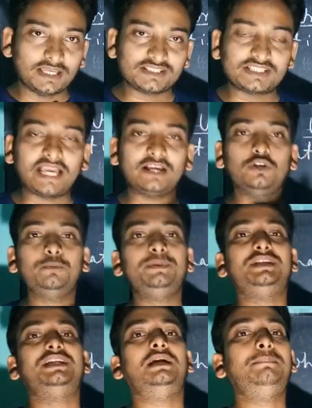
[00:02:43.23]

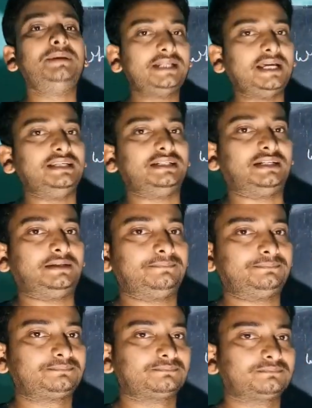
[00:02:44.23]
Encyclopedia Britannica.
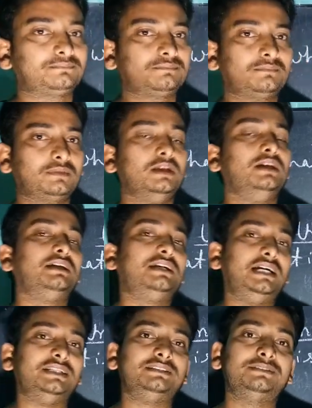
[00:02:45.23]

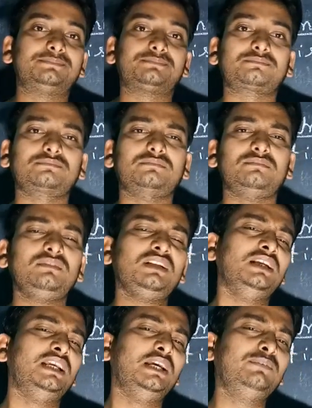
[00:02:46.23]
Guys,
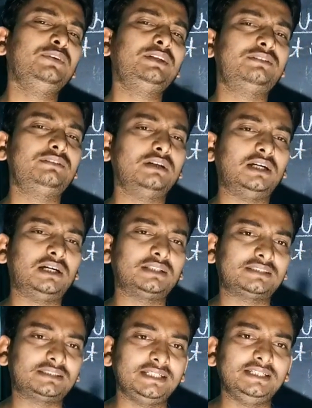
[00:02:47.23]
if we
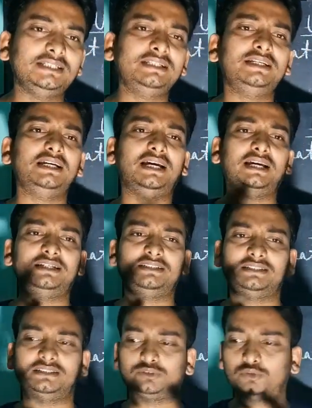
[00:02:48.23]
think and
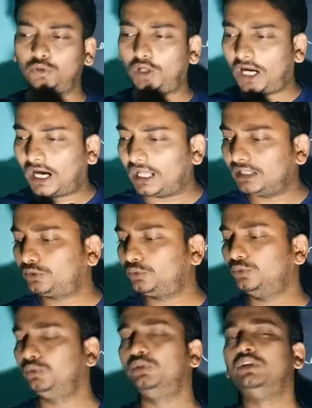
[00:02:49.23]
go all
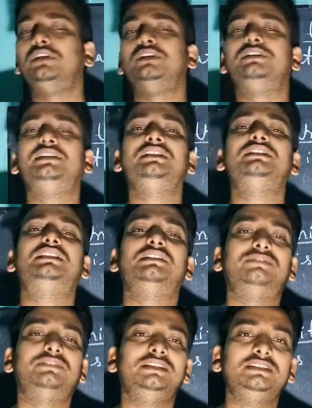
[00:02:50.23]
through these
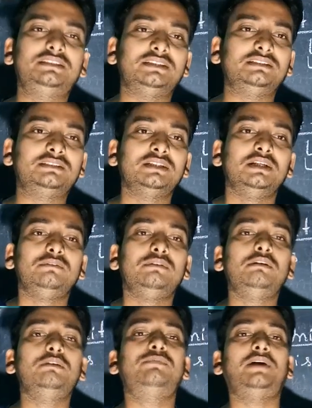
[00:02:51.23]
definitions,
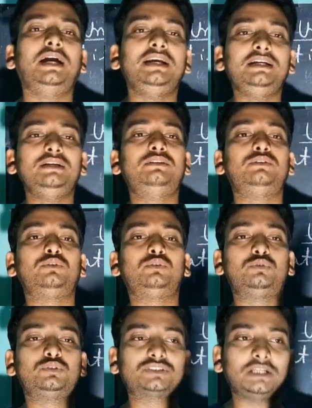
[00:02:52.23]
we will find
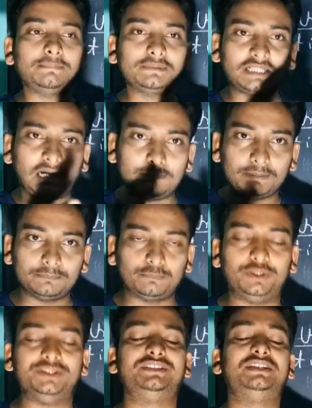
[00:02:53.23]
some common
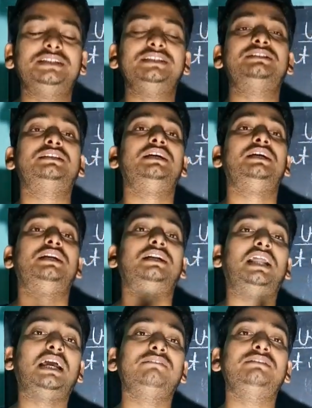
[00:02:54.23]
point. That is,
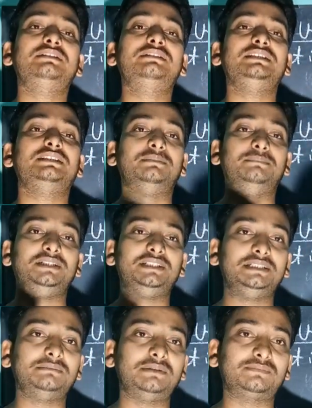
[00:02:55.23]
language is a
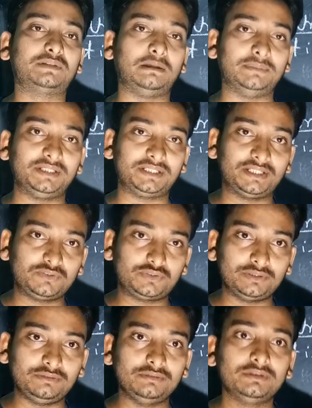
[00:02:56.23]
medium of
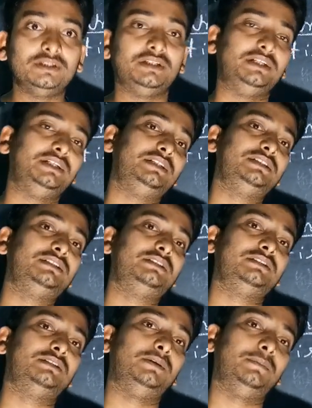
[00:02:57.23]
communication. It
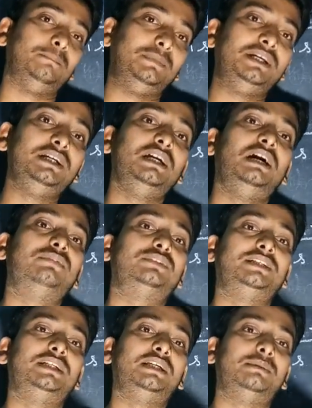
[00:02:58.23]
is made of
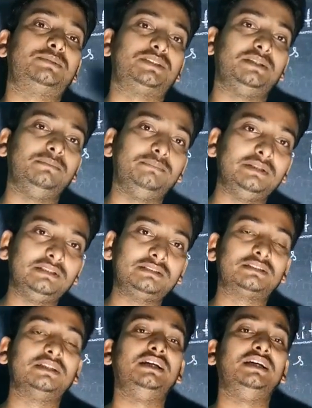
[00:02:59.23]
set of
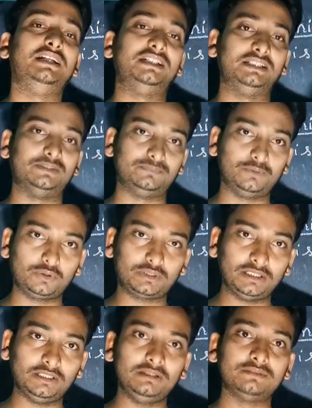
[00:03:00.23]
symbols. It is
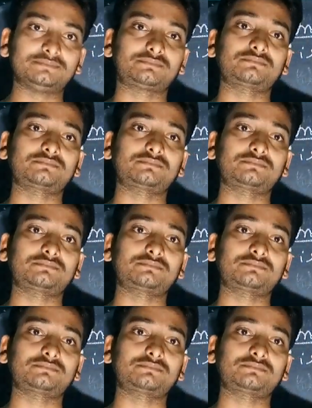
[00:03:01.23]
vocal.